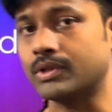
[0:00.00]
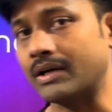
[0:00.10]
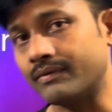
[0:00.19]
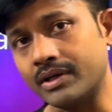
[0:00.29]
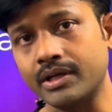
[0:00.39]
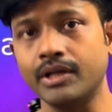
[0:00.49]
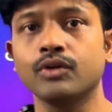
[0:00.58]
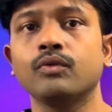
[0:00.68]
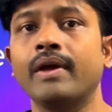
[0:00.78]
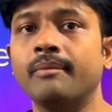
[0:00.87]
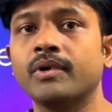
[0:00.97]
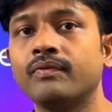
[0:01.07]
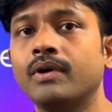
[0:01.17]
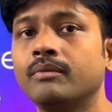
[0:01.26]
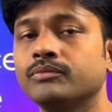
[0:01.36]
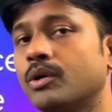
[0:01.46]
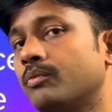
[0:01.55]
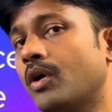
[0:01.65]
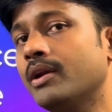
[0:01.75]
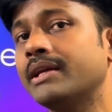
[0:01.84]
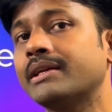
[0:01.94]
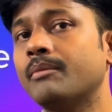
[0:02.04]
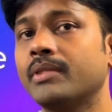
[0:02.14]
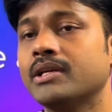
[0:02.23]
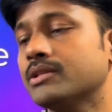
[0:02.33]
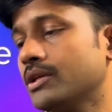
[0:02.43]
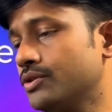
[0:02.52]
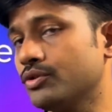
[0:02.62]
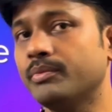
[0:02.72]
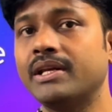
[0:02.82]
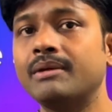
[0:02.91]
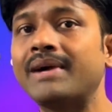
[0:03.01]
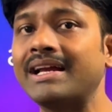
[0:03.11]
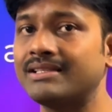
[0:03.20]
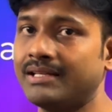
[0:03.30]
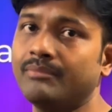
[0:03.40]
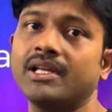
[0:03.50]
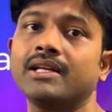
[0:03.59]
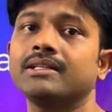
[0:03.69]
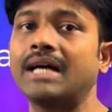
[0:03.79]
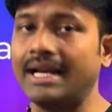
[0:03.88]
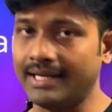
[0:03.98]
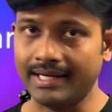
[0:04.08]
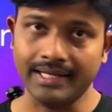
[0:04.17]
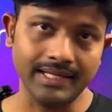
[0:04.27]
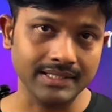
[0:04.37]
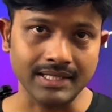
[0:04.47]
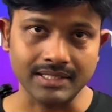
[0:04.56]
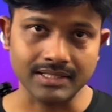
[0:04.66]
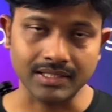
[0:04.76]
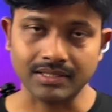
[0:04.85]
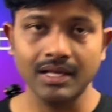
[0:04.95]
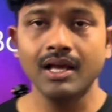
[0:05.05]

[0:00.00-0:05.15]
converted into vapor form, the boiling temperature should be remain same, that is 100 degrees Celsius.